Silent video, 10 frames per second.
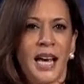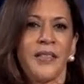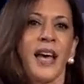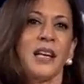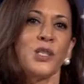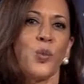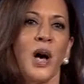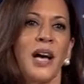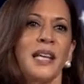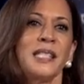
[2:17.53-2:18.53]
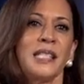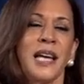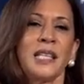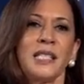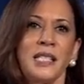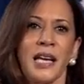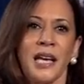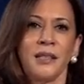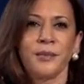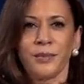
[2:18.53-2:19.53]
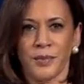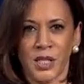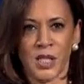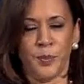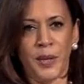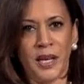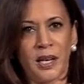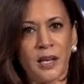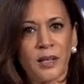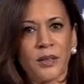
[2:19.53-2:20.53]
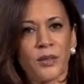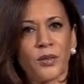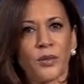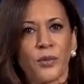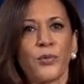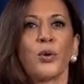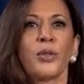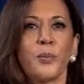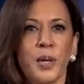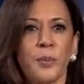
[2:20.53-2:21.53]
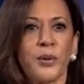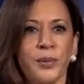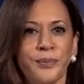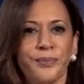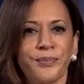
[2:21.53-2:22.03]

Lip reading: And that is why I stand today to speak for the people.